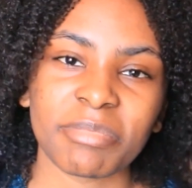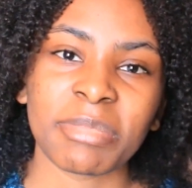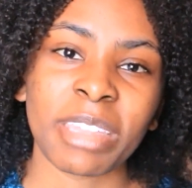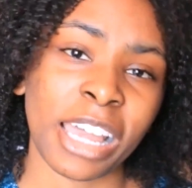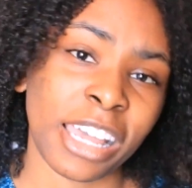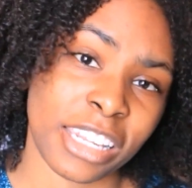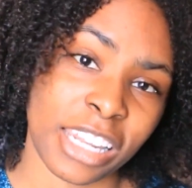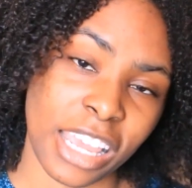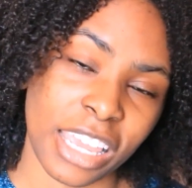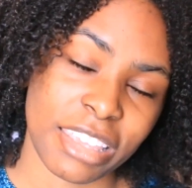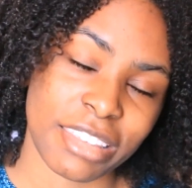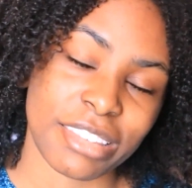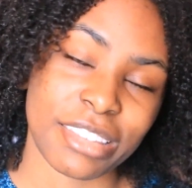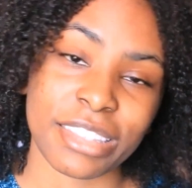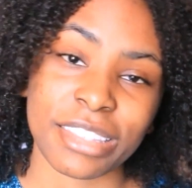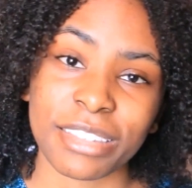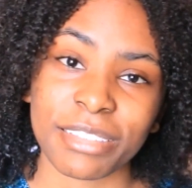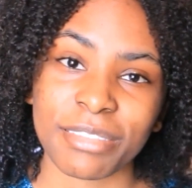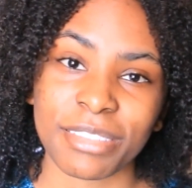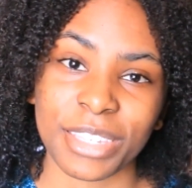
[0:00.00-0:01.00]
not
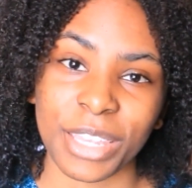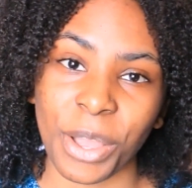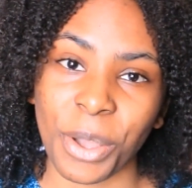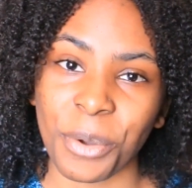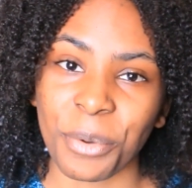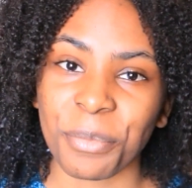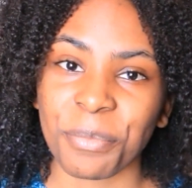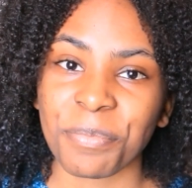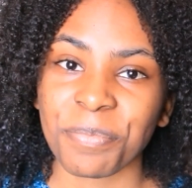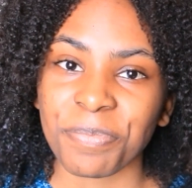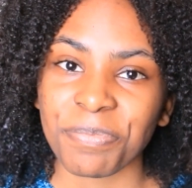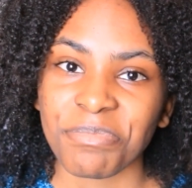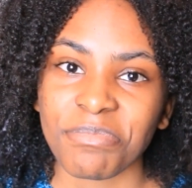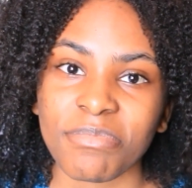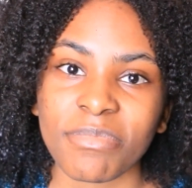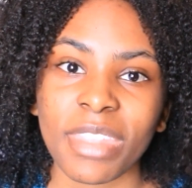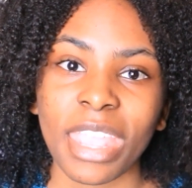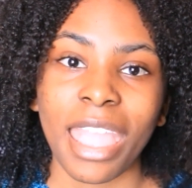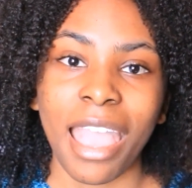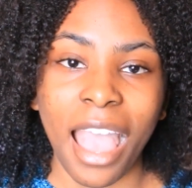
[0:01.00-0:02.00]
nice. So
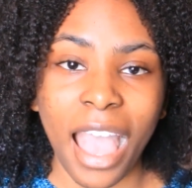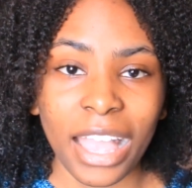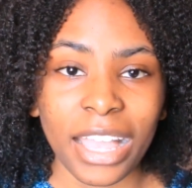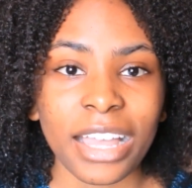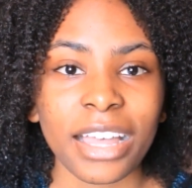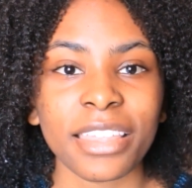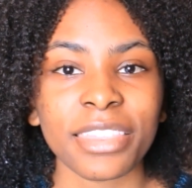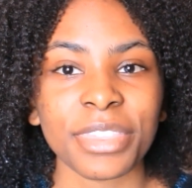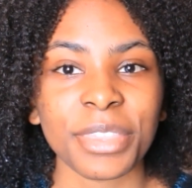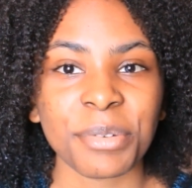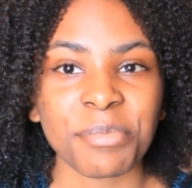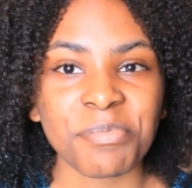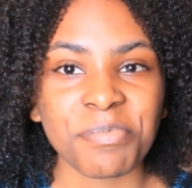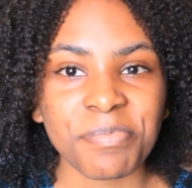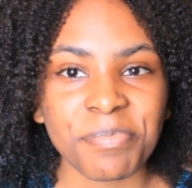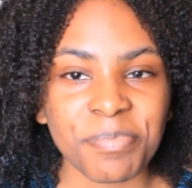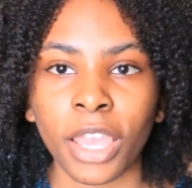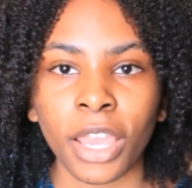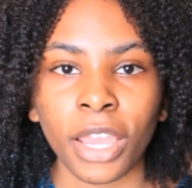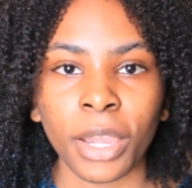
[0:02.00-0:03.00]
I cut them.
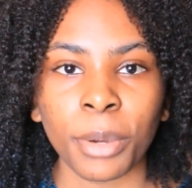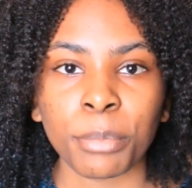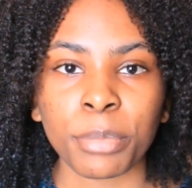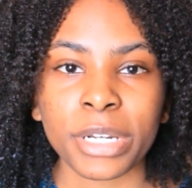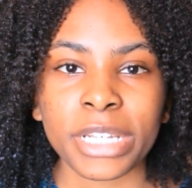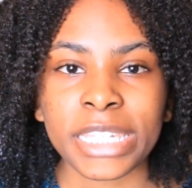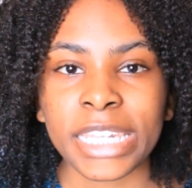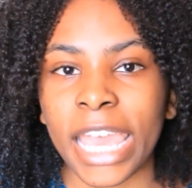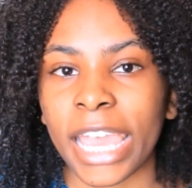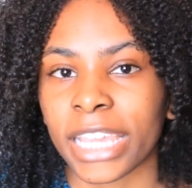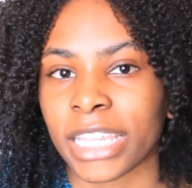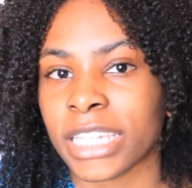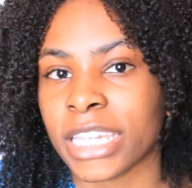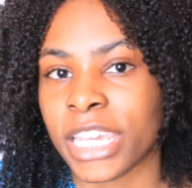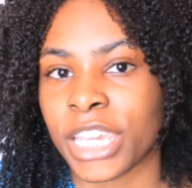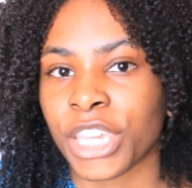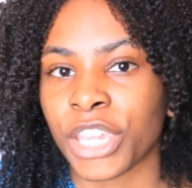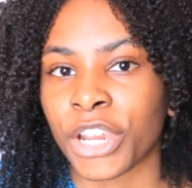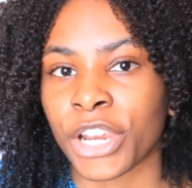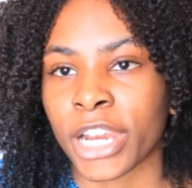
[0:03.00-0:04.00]

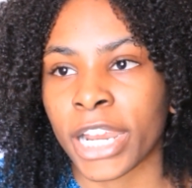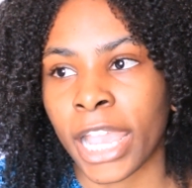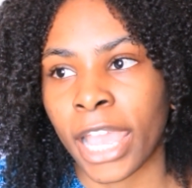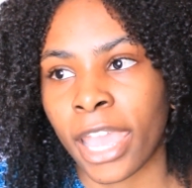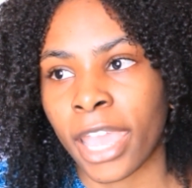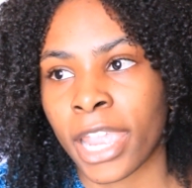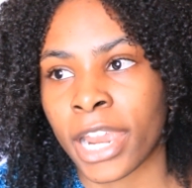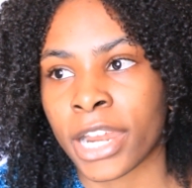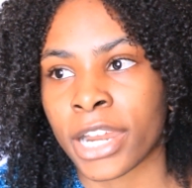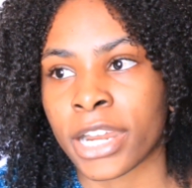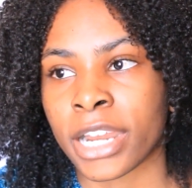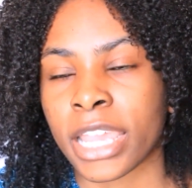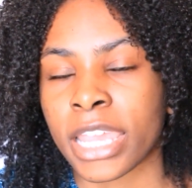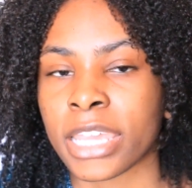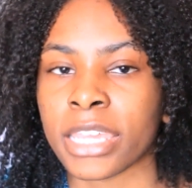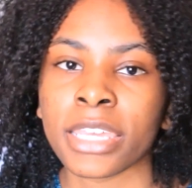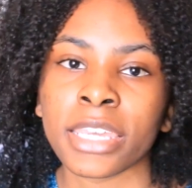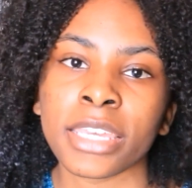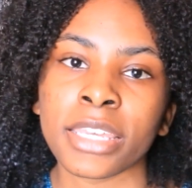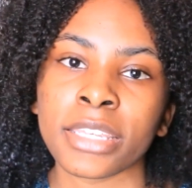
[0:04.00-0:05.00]
Protecting your hair
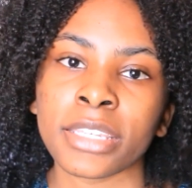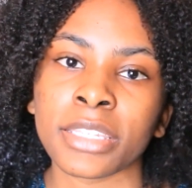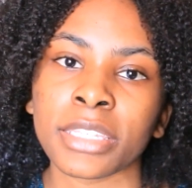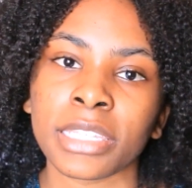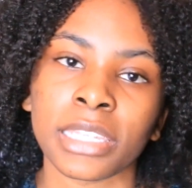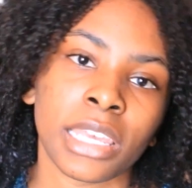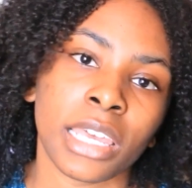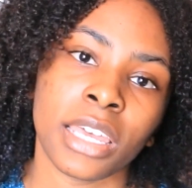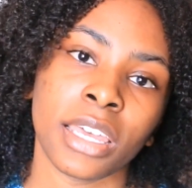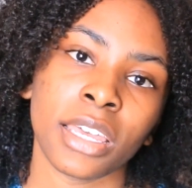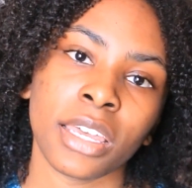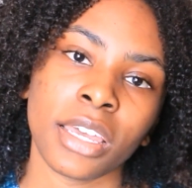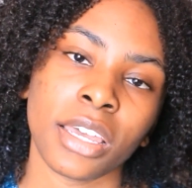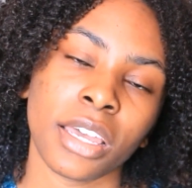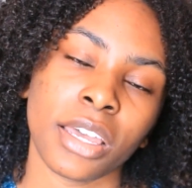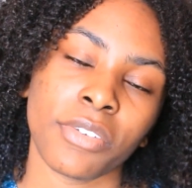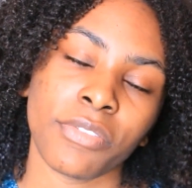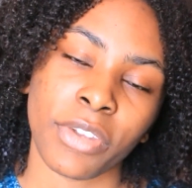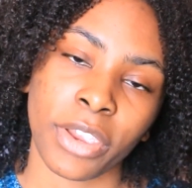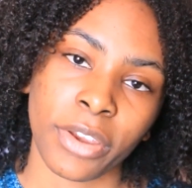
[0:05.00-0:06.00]
is
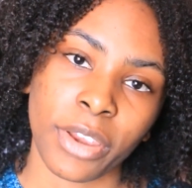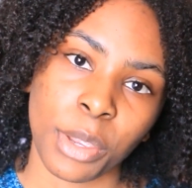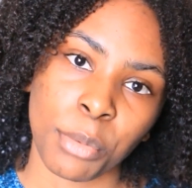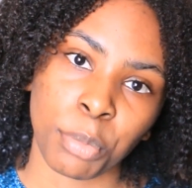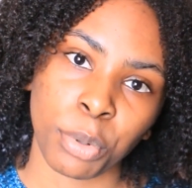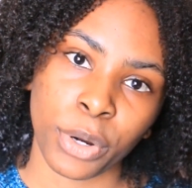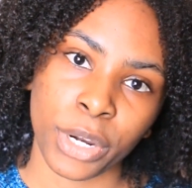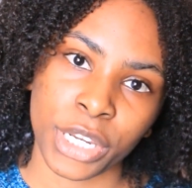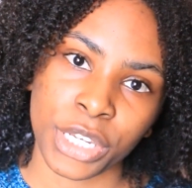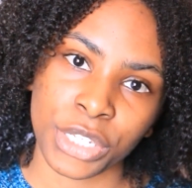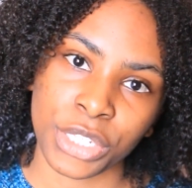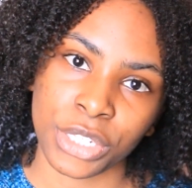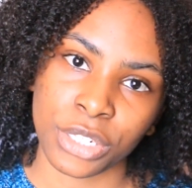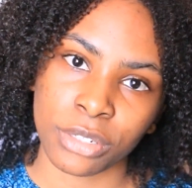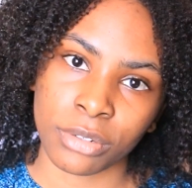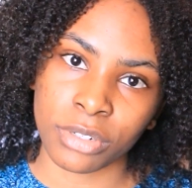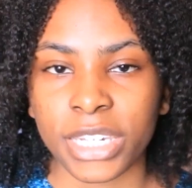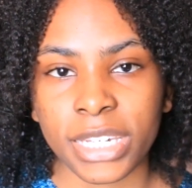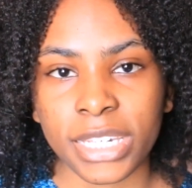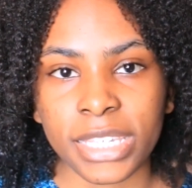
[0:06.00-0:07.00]
very important
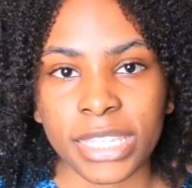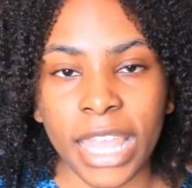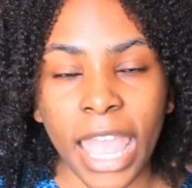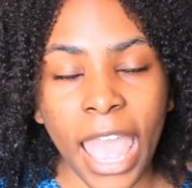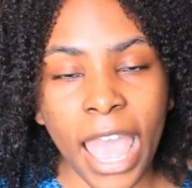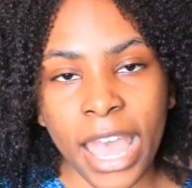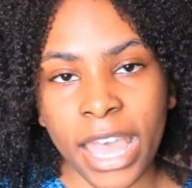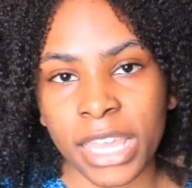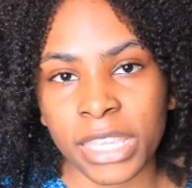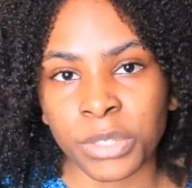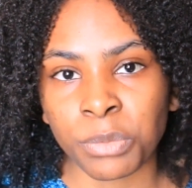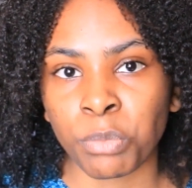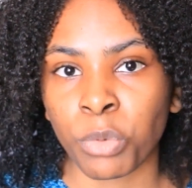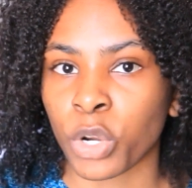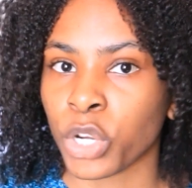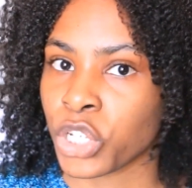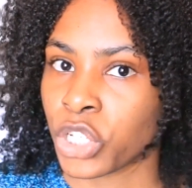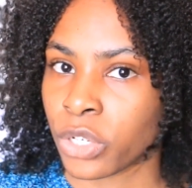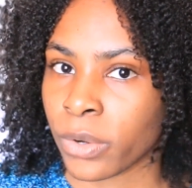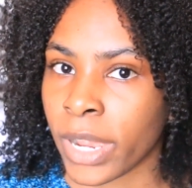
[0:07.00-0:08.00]
too. Just as
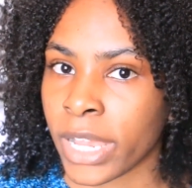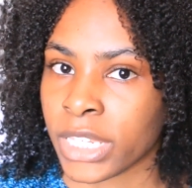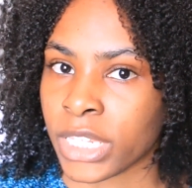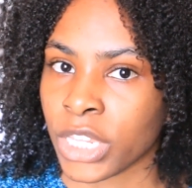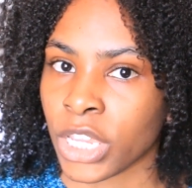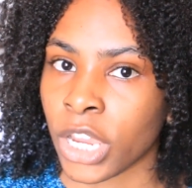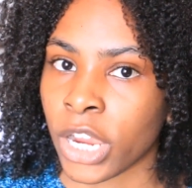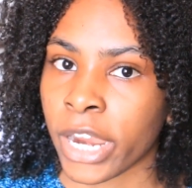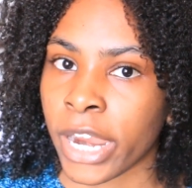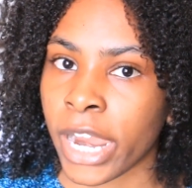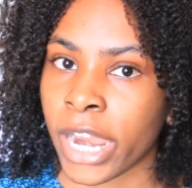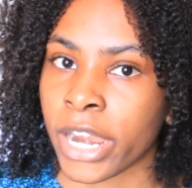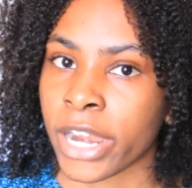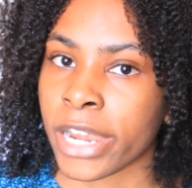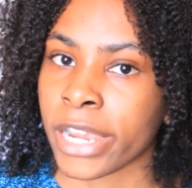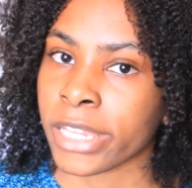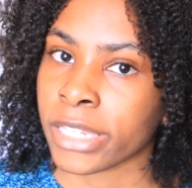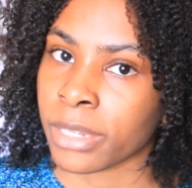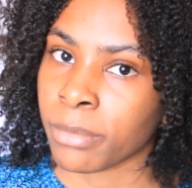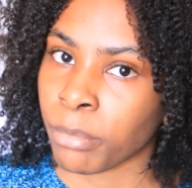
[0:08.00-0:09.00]
moisturizing your
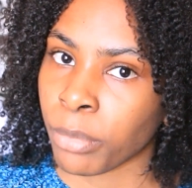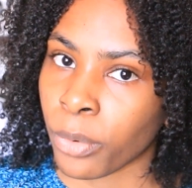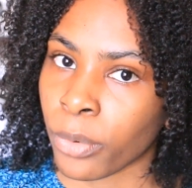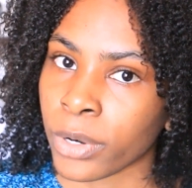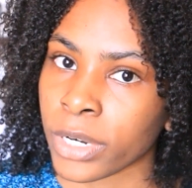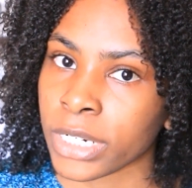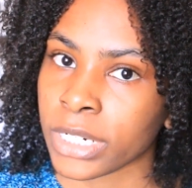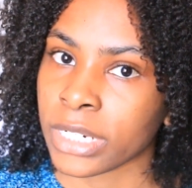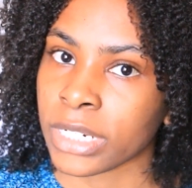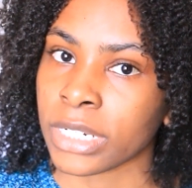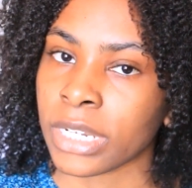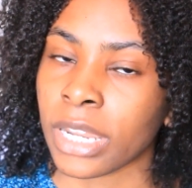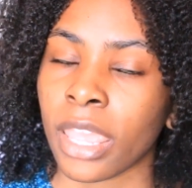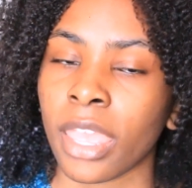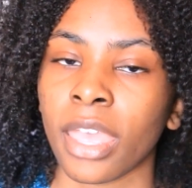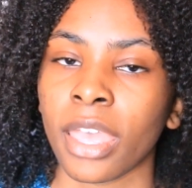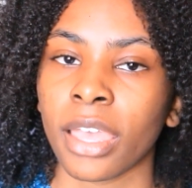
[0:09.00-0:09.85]
hair is important,